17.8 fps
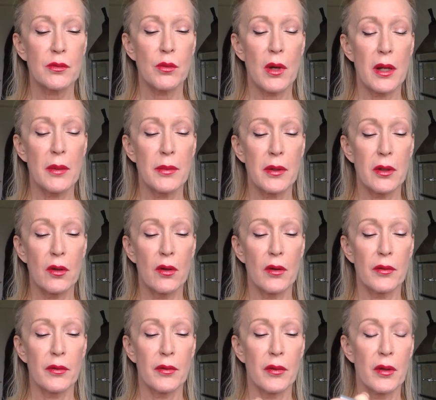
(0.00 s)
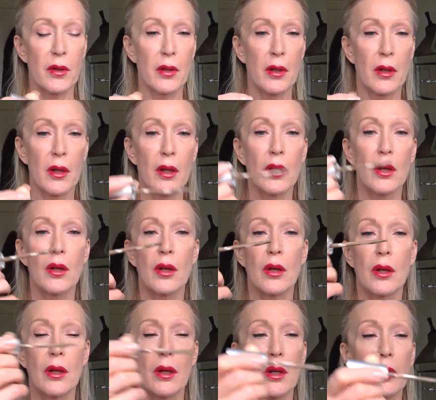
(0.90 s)
wiping off
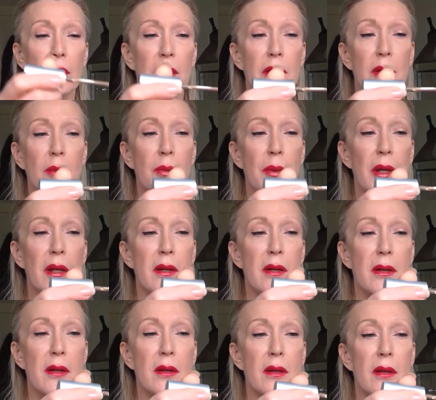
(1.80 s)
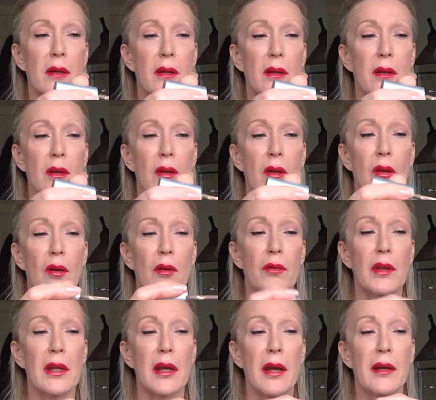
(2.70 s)
a little bit
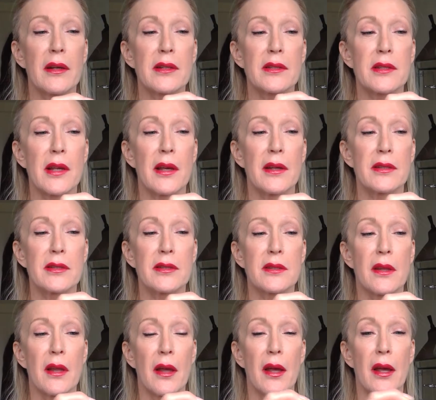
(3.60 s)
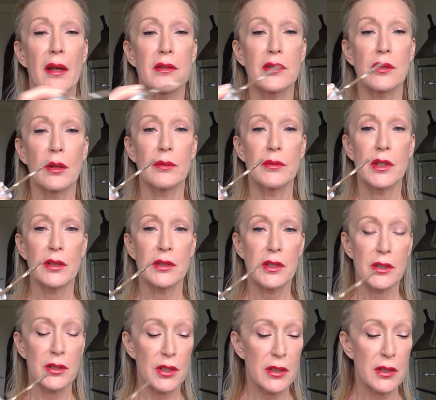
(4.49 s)
of the excess there. So I'm
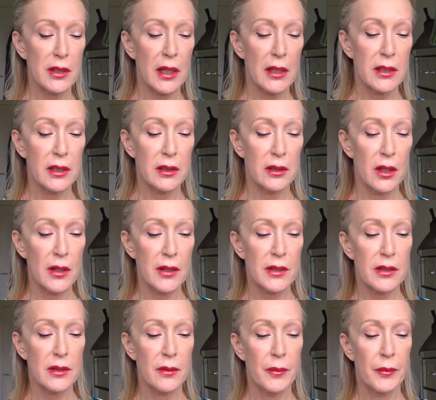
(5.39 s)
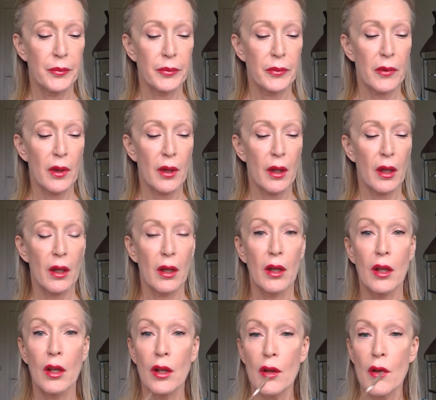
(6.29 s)
just getting a nice
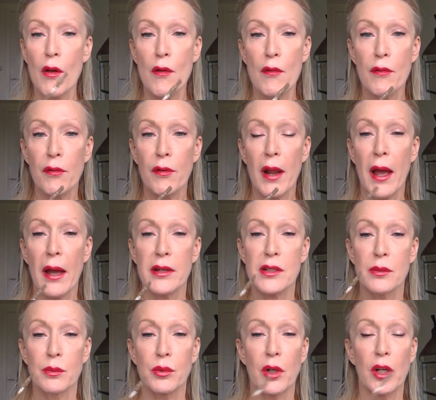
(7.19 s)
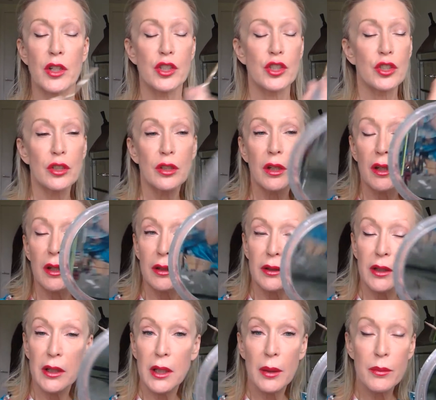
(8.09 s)
flat brush,
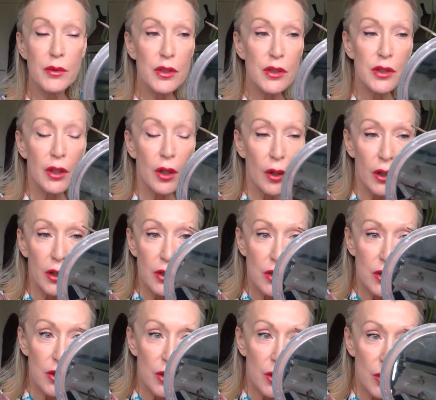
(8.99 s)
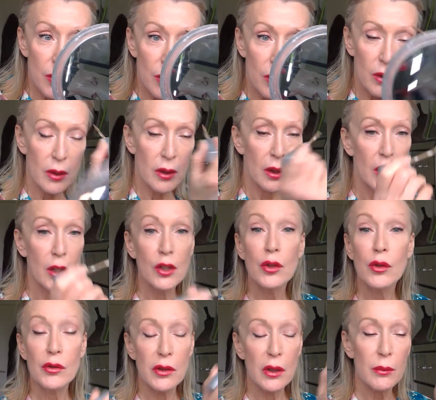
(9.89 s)
and then I'm just going to,
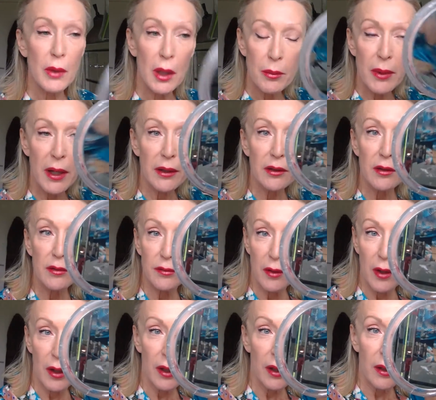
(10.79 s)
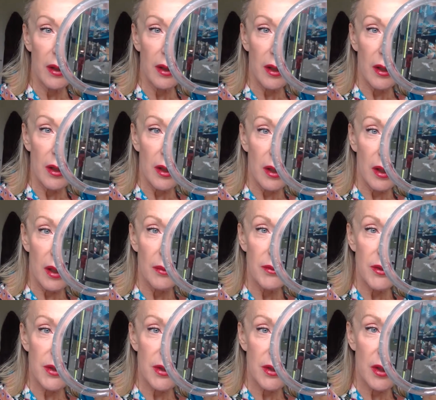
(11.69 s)
using my magnifier,
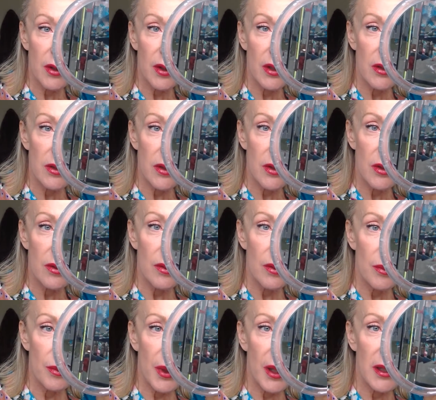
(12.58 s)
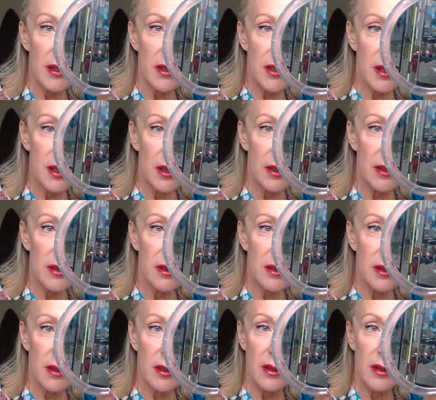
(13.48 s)
I'm just going to paint it